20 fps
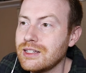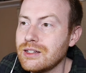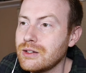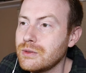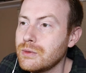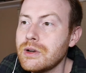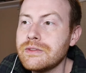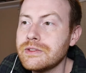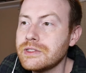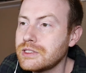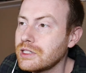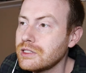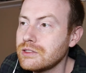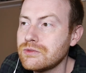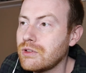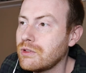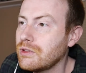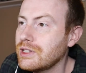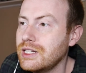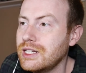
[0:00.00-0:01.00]
whoever's
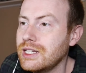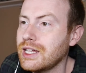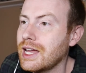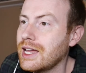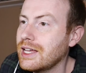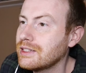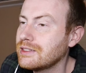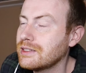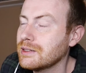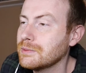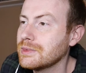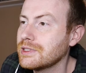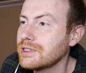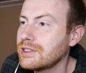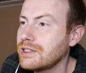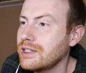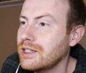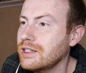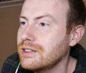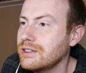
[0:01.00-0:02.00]
controlling it has some
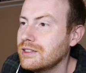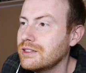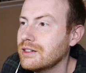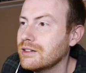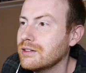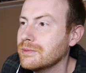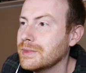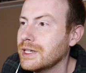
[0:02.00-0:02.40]
skill though,